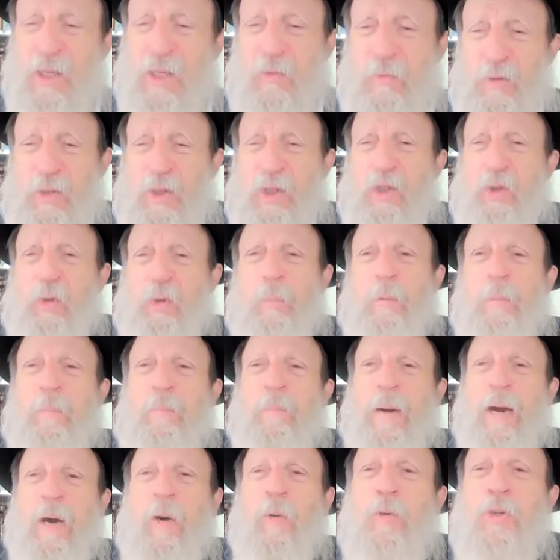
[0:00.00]
just for a stupid
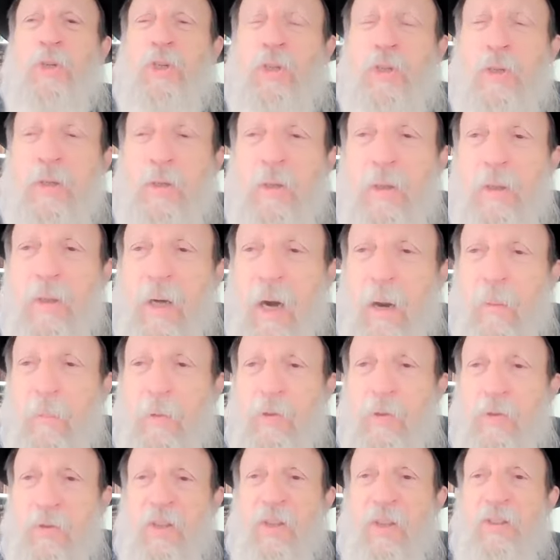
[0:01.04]
pouch. How
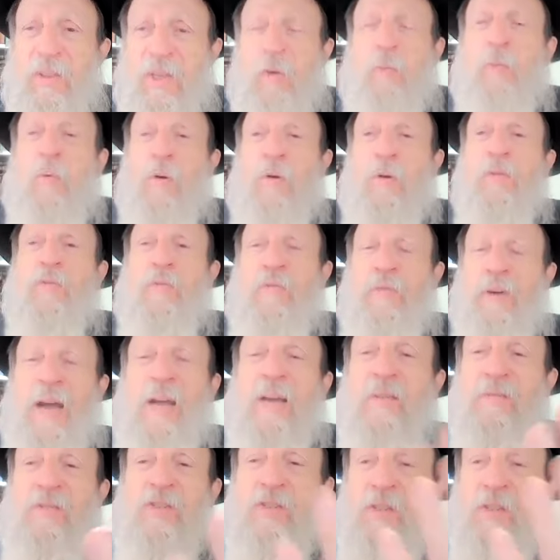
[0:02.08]
much was the thing worth? Five